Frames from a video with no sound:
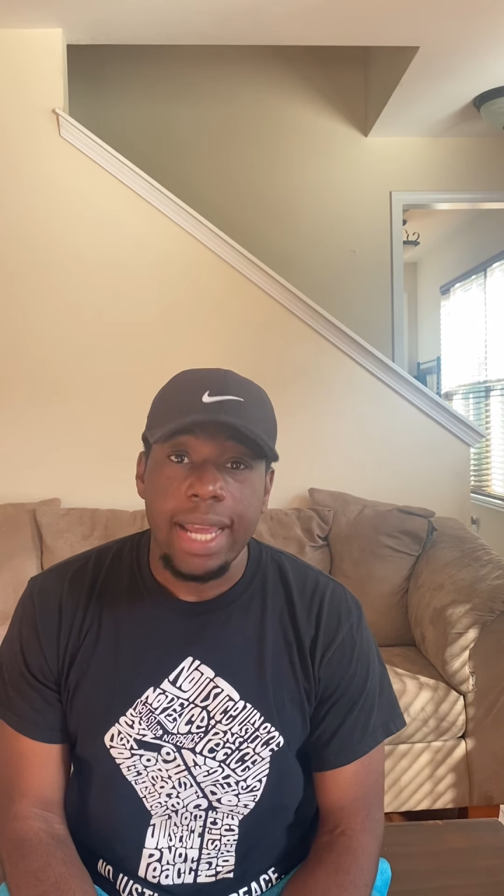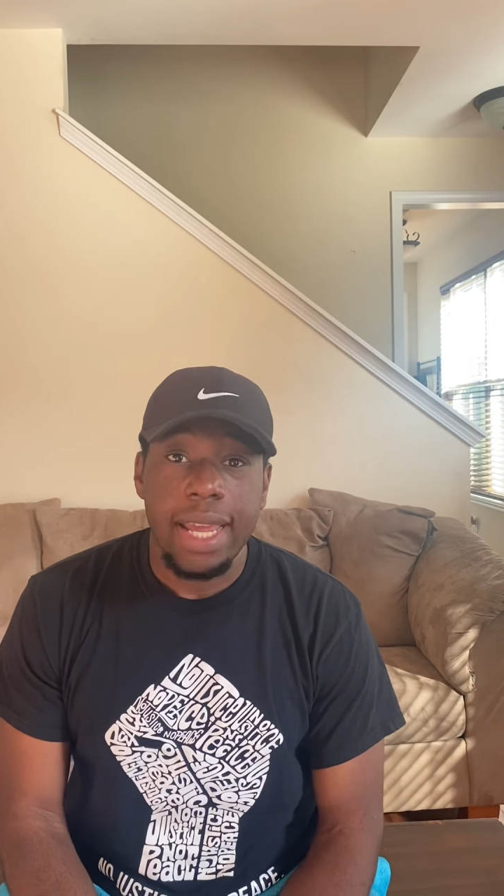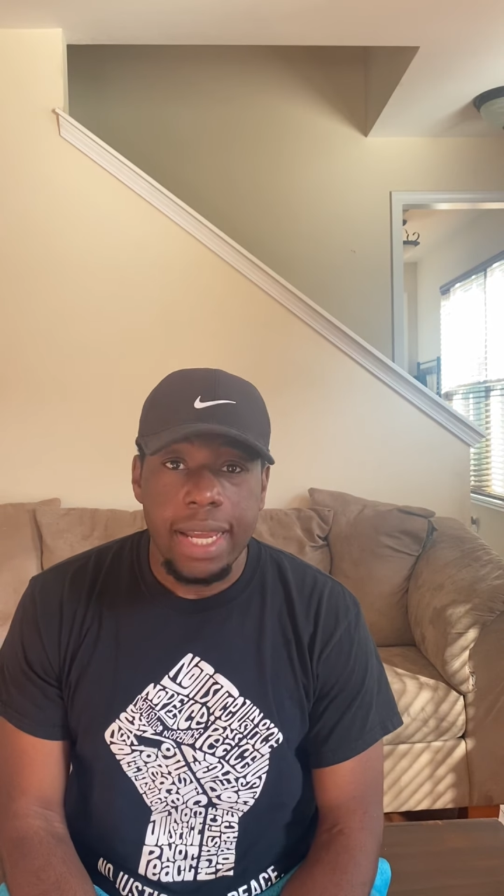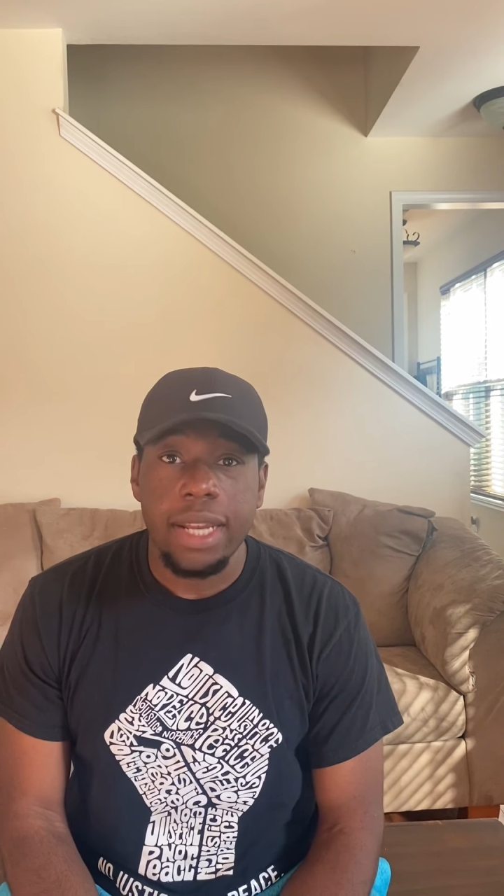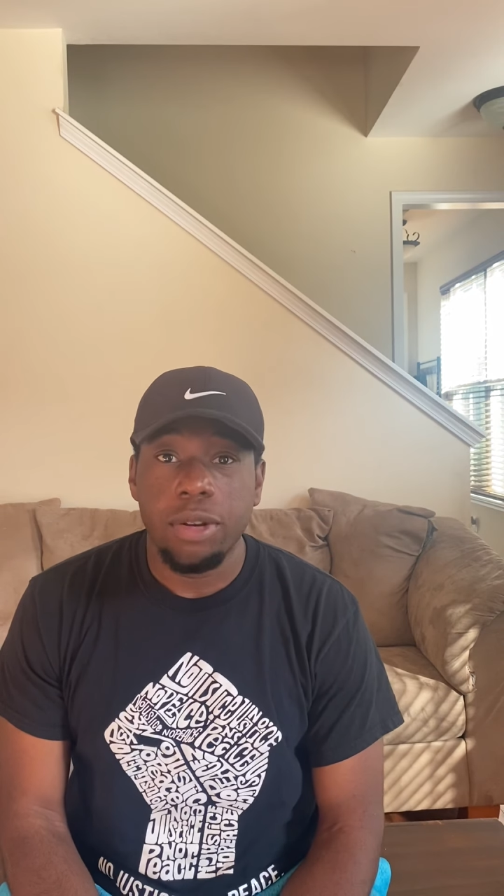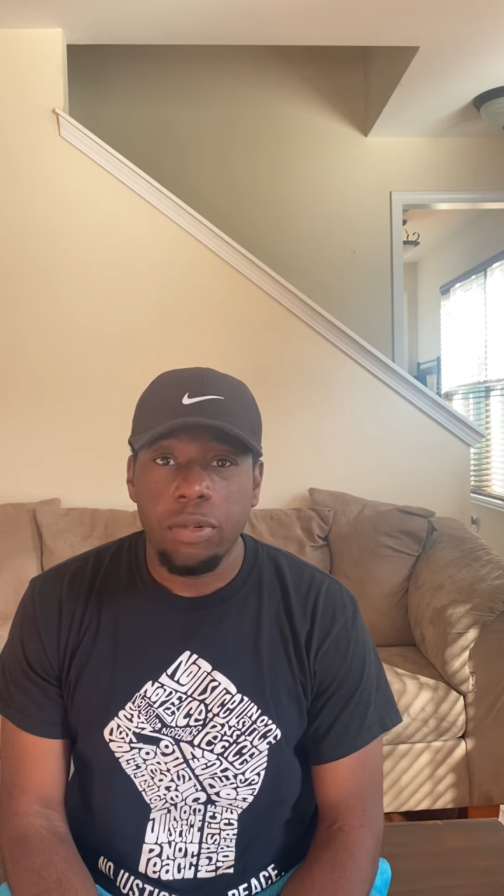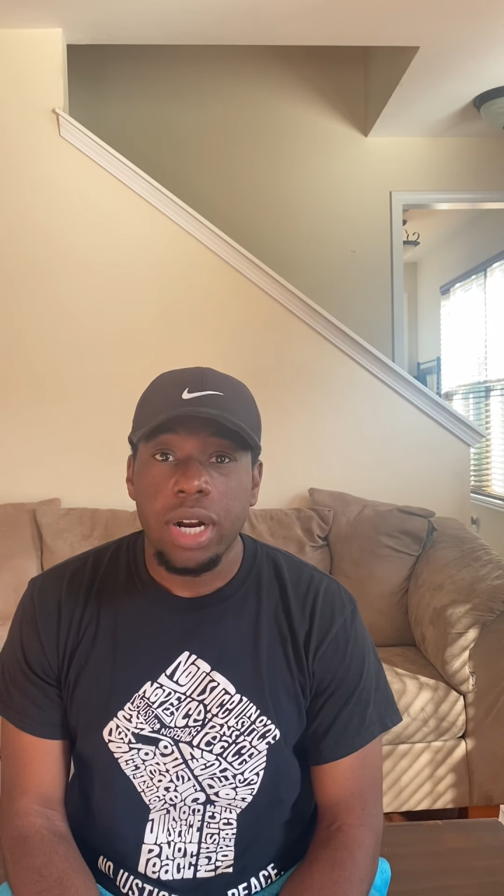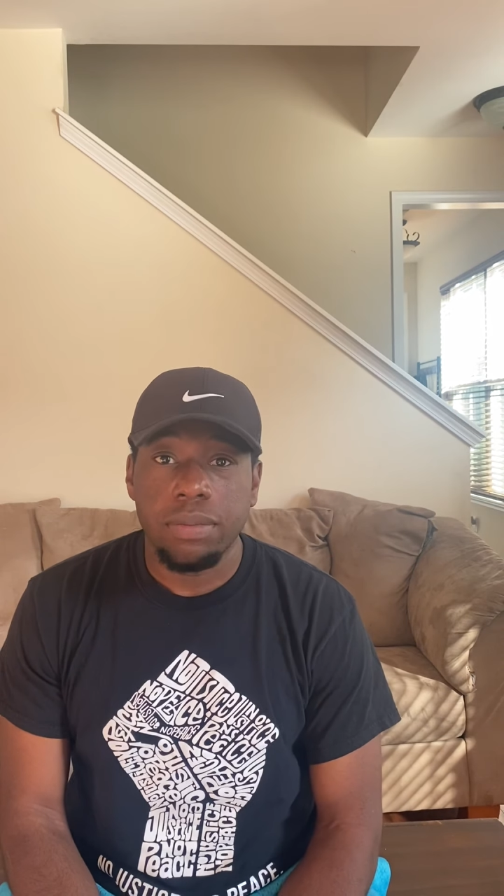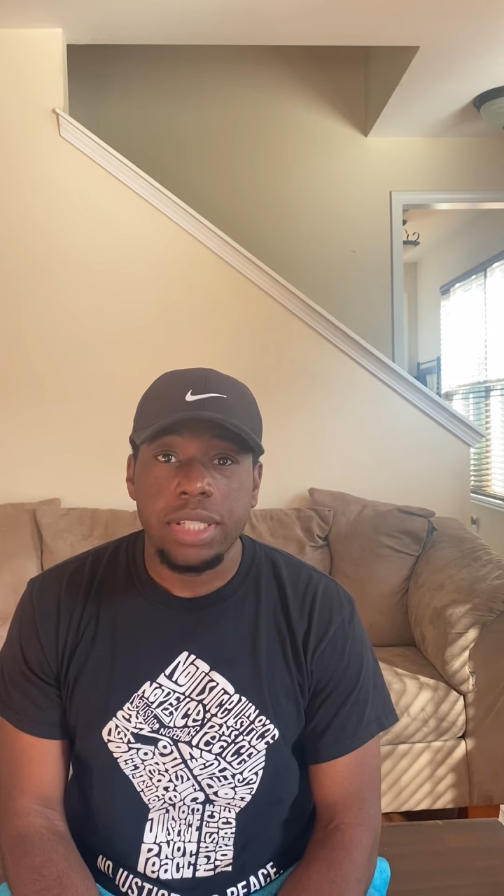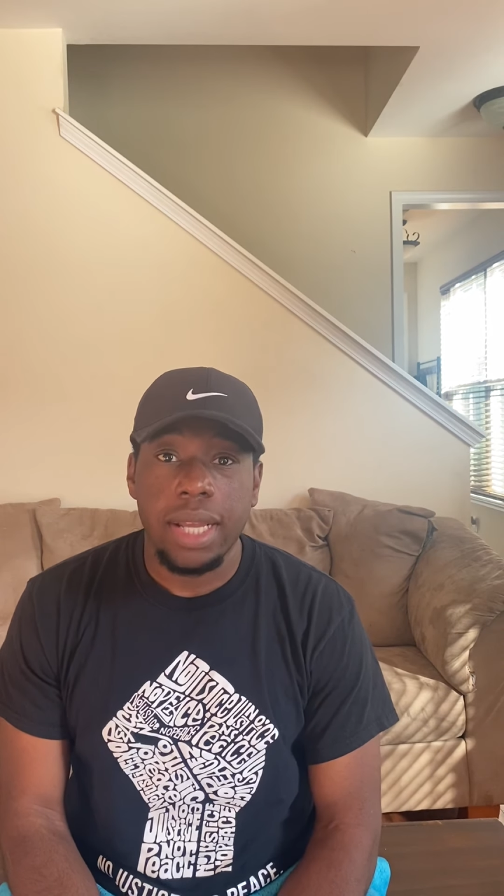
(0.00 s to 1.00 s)
heed to what
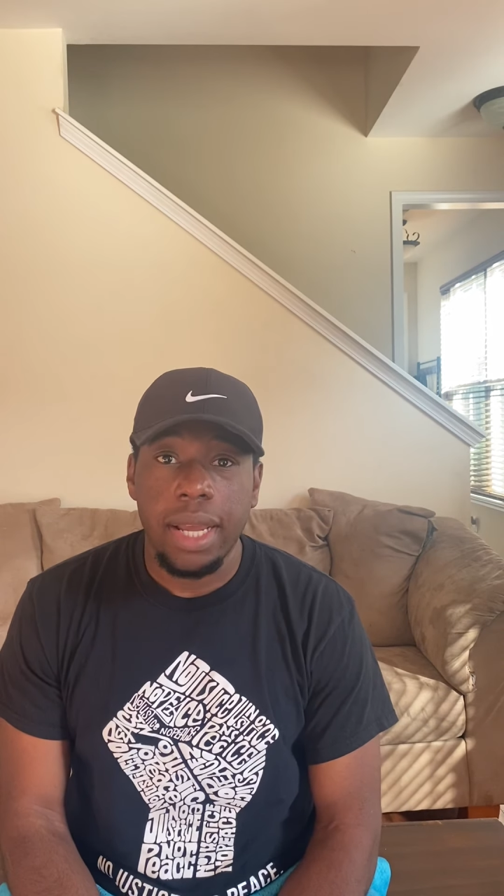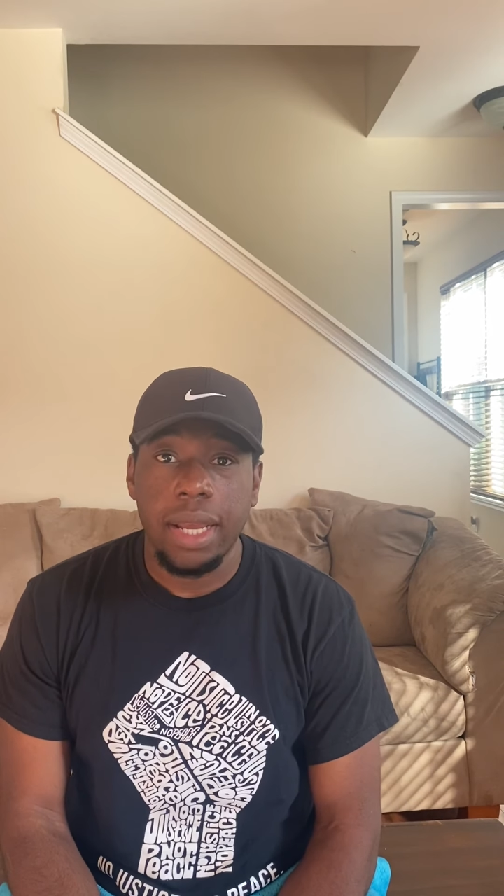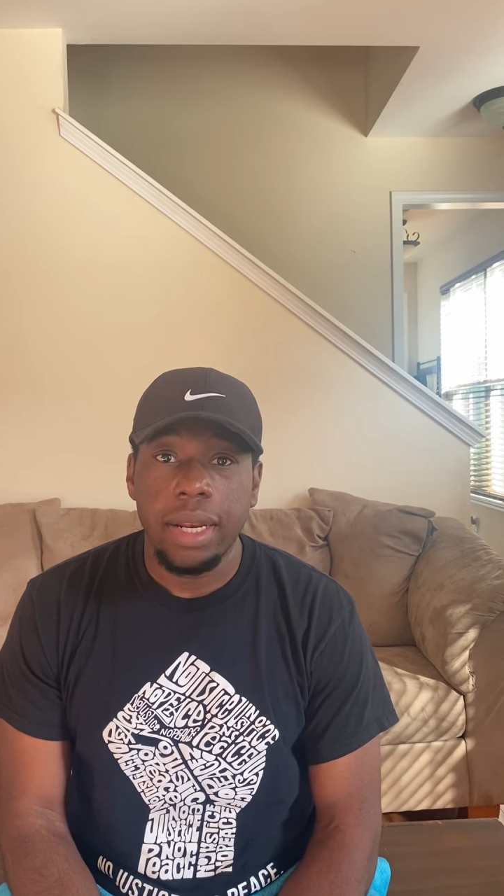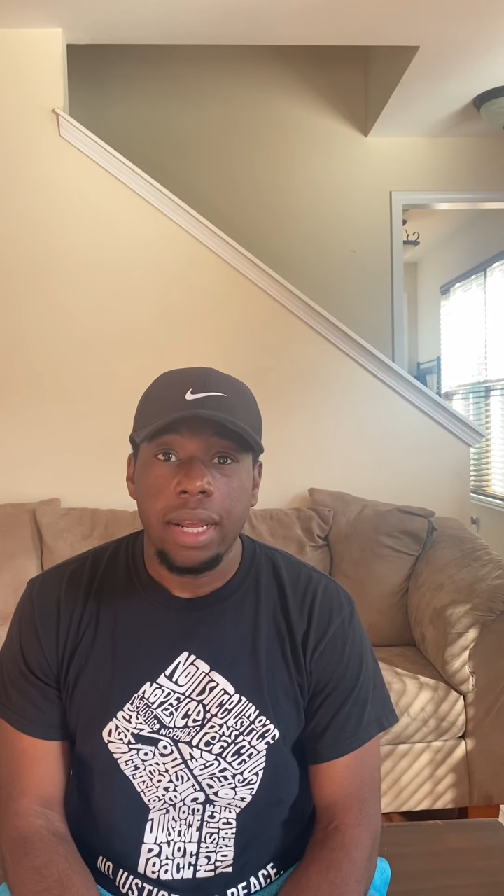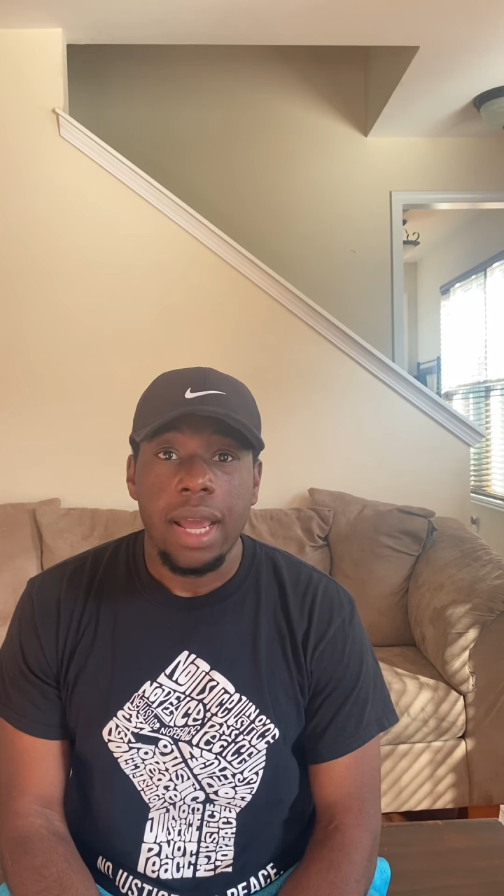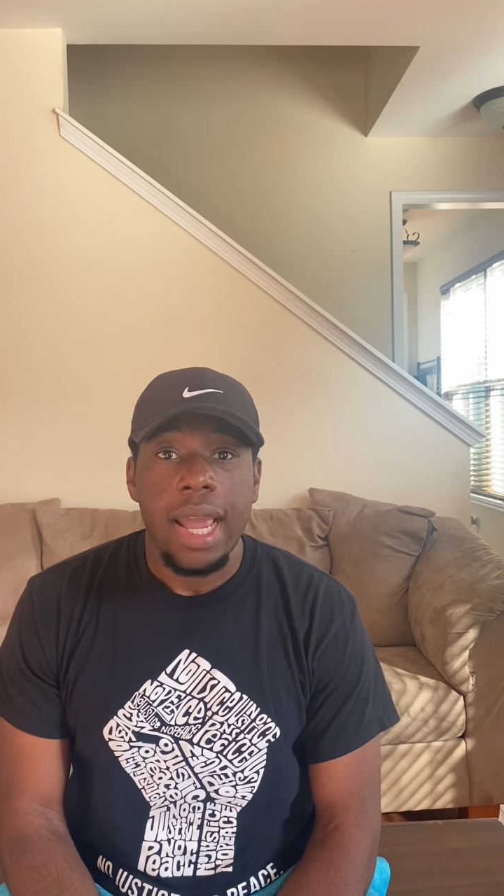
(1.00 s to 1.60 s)
I'm saying